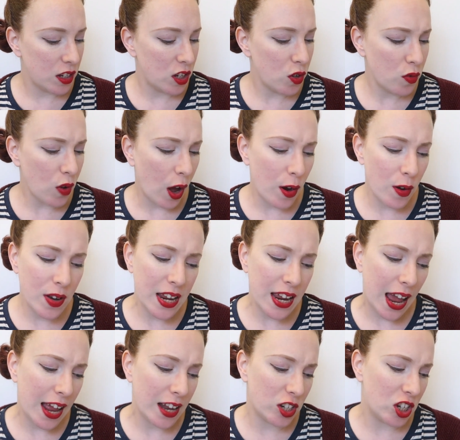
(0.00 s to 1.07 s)
you only
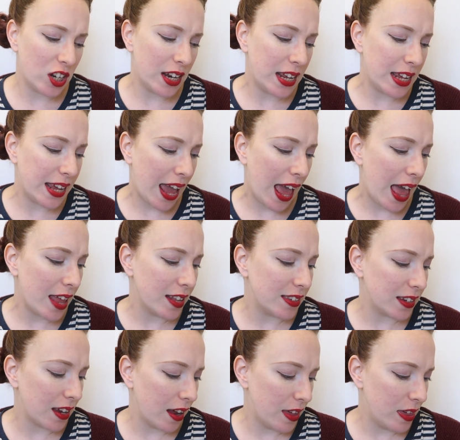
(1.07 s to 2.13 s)
actually
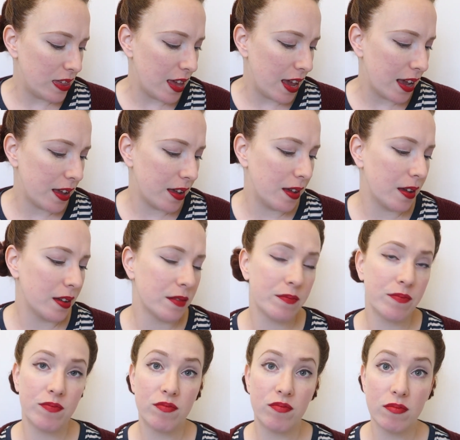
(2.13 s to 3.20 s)
get, I think,
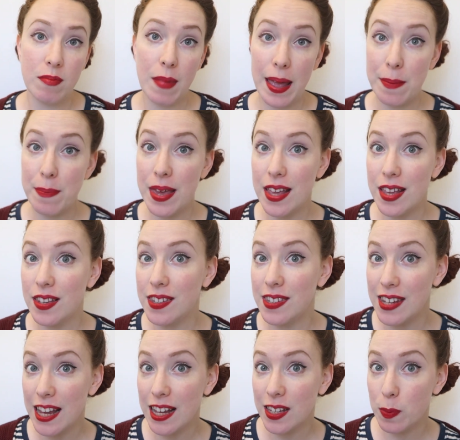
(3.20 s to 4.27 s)
maybe
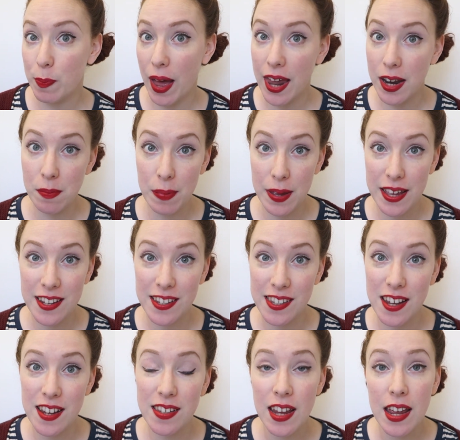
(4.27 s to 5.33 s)
6 pattern
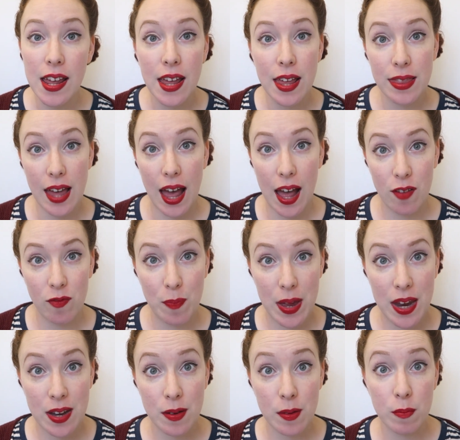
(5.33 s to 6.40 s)
pieces that have
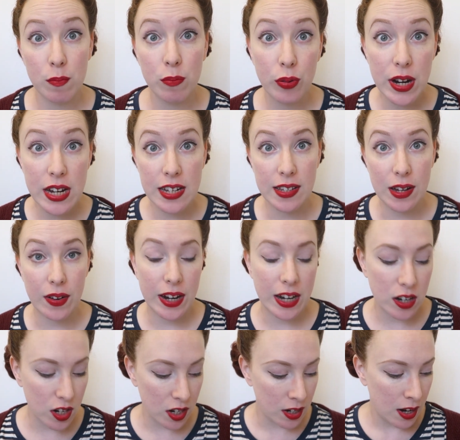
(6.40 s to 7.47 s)
been
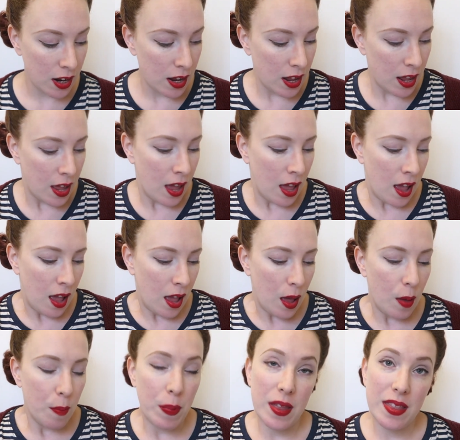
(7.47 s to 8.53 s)
pre-designed.
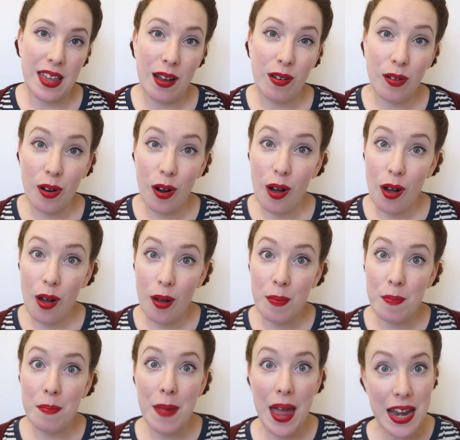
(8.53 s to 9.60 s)
But there are
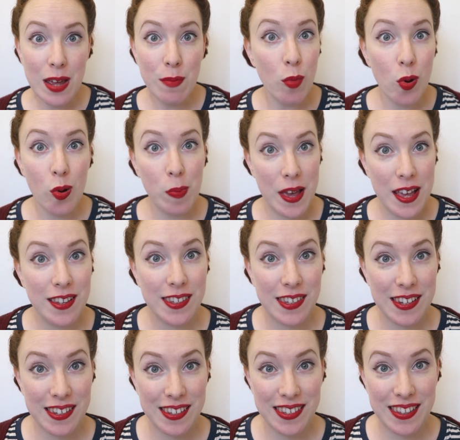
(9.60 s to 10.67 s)
many more
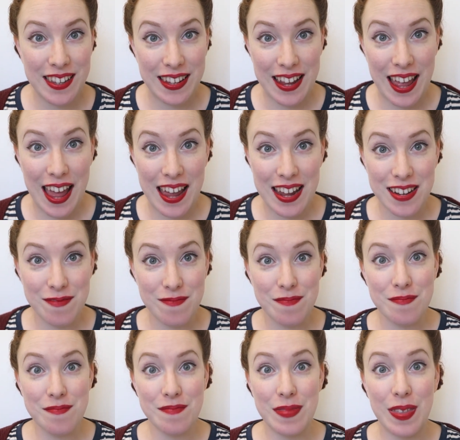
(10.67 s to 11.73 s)
pieces than that
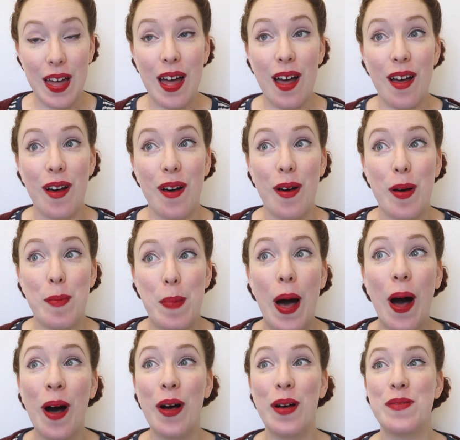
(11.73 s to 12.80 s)
that are
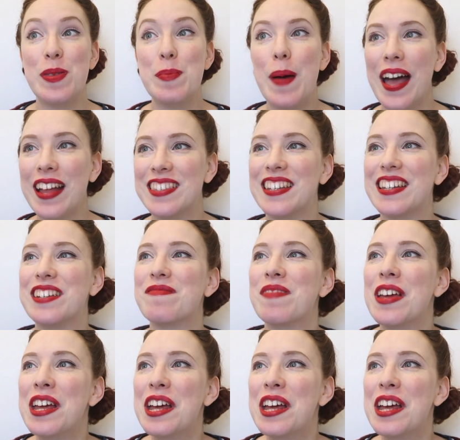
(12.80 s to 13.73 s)
part of the pattern.